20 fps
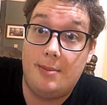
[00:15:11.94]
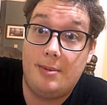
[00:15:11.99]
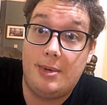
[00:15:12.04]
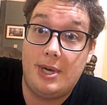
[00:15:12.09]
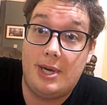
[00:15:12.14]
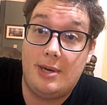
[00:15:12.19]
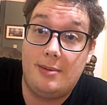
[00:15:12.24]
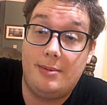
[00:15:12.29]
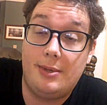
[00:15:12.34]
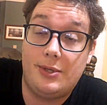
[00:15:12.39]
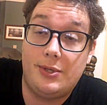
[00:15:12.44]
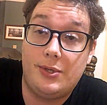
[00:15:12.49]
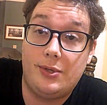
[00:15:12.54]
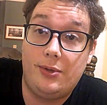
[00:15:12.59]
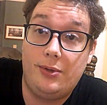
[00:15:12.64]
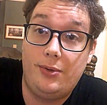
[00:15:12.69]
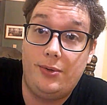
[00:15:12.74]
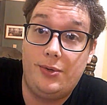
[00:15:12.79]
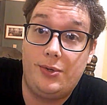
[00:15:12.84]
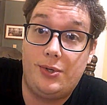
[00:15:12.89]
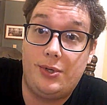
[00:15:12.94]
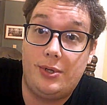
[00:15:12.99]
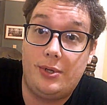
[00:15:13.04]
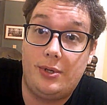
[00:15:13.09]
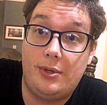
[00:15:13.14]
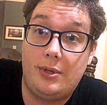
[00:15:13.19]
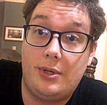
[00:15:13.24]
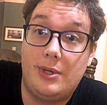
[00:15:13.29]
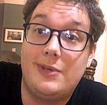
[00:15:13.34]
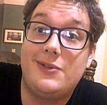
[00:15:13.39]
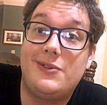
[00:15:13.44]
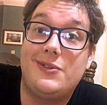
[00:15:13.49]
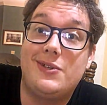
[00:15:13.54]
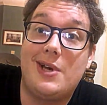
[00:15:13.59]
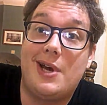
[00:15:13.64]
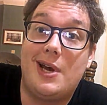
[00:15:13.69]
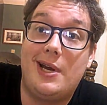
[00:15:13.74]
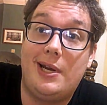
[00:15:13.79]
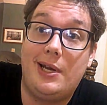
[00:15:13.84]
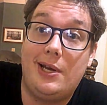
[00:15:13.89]
I'm Comic Solution,
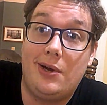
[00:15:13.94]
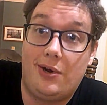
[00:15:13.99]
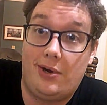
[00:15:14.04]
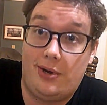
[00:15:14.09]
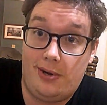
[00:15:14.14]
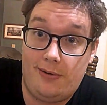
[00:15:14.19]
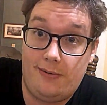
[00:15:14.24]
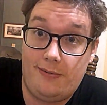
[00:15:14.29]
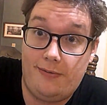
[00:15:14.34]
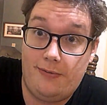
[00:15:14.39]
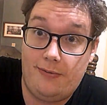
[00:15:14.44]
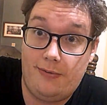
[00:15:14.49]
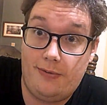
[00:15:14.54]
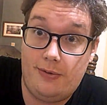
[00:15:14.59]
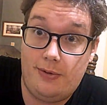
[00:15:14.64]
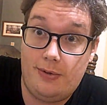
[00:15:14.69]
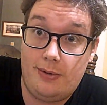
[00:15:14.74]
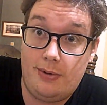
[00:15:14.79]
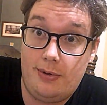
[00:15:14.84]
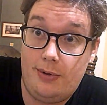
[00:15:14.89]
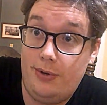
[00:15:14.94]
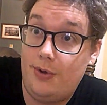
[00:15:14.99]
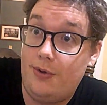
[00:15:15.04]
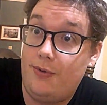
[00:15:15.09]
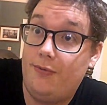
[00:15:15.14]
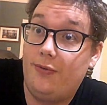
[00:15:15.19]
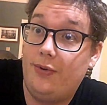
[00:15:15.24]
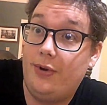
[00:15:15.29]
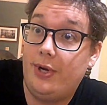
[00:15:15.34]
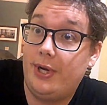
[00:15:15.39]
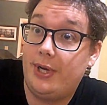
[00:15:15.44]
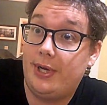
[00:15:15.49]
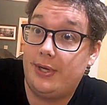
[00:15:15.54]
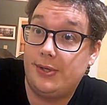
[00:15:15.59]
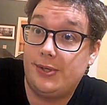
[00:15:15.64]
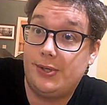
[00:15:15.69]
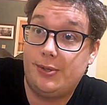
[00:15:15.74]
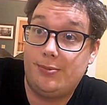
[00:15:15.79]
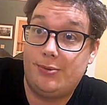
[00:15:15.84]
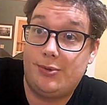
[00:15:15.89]
signing off. Don't
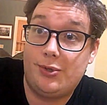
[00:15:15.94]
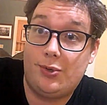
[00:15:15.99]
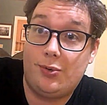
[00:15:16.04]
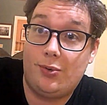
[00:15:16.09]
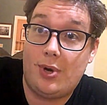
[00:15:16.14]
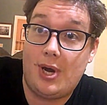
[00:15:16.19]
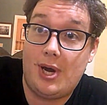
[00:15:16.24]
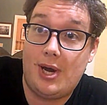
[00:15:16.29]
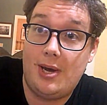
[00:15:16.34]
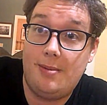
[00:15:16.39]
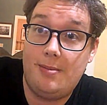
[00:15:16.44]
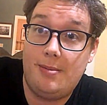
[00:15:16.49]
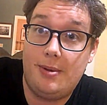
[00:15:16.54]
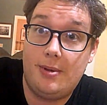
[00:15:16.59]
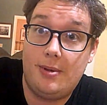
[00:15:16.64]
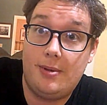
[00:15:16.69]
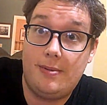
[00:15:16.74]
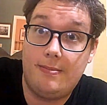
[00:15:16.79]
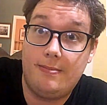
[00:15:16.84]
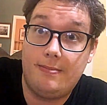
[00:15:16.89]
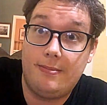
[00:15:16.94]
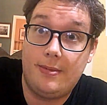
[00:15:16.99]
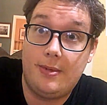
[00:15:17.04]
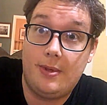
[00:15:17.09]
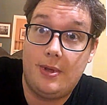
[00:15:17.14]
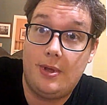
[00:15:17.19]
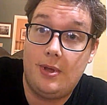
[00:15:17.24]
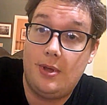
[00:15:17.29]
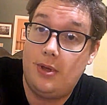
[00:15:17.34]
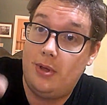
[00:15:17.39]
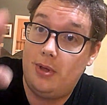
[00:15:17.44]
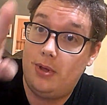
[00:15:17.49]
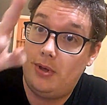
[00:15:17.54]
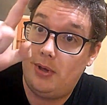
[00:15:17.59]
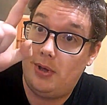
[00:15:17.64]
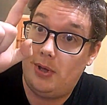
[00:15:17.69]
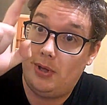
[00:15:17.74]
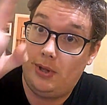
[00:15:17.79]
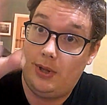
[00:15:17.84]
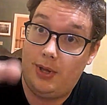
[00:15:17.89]
forget to subscribe.
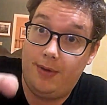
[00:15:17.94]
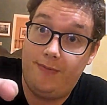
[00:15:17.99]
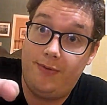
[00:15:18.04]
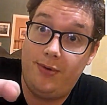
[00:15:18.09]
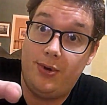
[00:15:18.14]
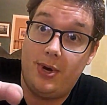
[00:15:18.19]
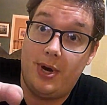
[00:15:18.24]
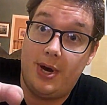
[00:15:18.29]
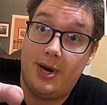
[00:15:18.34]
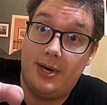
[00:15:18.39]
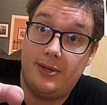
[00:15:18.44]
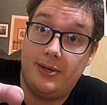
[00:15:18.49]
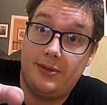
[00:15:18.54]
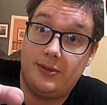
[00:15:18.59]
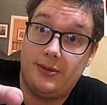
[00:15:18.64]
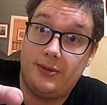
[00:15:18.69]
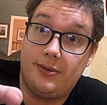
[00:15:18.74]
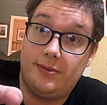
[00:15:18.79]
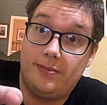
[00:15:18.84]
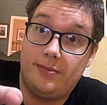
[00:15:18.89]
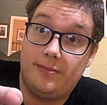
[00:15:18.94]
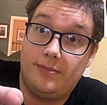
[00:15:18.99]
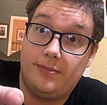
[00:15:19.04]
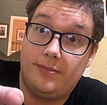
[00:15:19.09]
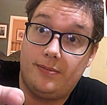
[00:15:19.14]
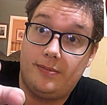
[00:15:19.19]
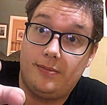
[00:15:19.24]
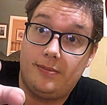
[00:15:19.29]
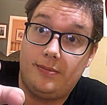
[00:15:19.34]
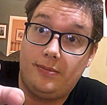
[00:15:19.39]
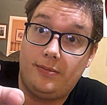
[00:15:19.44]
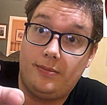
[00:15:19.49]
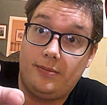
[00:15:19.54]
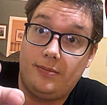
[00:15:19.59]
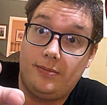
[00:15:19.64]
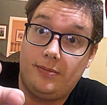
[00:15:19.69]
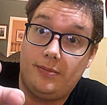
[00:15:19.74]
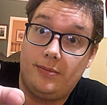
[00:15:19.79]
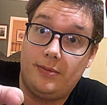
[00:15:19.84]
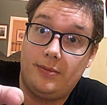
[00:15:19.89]
I love you guys.
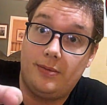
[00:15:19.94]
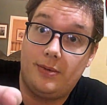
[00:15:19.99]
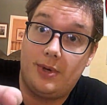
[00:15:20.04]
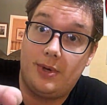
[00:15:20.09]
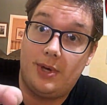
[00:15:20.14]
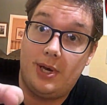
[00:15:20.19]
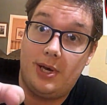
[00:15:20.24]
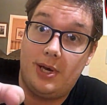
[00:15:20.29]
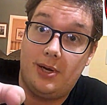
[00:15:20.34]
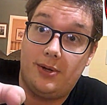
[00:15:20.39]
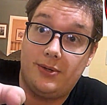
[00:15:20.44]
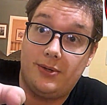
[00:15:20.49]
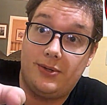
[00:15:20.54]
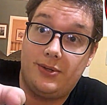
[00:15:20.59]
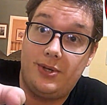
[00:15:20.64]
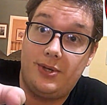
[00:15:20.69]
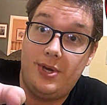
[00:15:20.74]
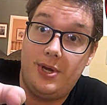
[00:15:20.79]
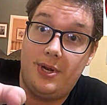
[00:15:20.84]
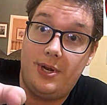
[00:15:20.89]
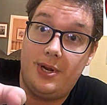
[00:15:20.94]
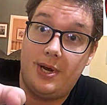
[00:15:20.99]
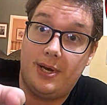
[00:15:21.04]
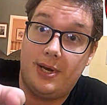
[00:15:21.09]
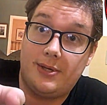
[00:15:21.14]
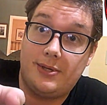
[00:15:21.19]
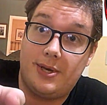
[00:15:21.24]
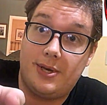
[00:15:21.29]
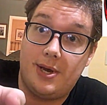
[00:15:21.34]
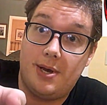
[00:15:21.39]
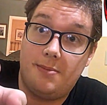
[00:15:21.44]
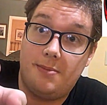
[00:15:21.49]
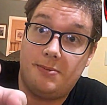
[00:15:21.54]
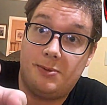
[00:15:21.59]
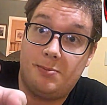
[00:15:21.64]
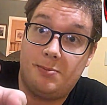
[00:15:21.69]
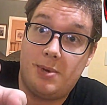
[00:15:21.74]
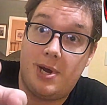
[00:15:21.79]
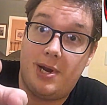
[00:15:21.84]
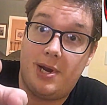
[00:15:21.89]
And I'll see you next
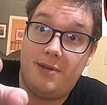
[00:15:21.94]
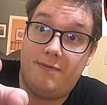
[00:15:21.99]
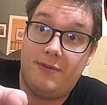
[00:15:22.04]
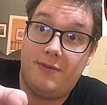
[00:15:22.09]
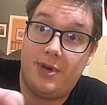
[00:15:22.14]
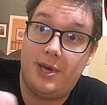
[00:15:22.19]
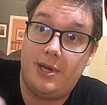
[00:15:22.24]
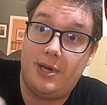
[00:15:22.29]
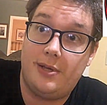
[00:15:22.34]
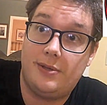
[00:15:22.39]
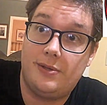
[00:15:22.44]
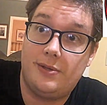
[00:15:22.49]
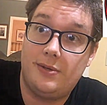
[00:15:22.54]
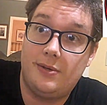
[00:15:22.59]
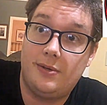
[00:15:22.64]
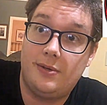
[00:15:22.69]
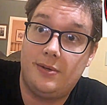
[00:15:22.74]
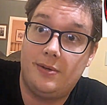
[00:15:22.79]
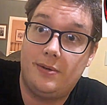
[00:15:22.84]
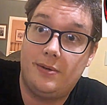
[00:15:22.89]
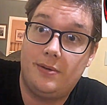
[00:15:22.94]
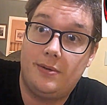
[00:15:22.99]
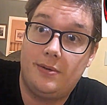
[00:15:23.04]
time, Spidey fans.